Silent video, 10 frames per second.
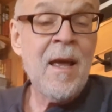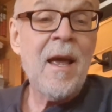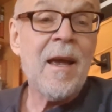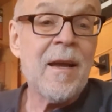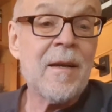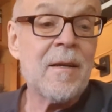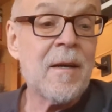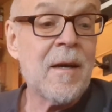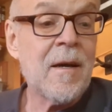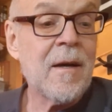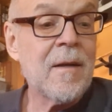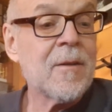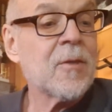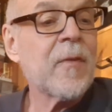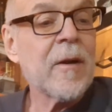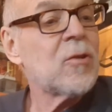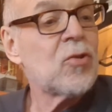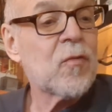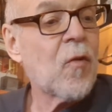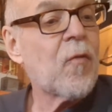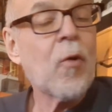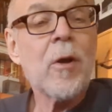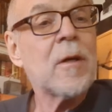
and they're very useful for you.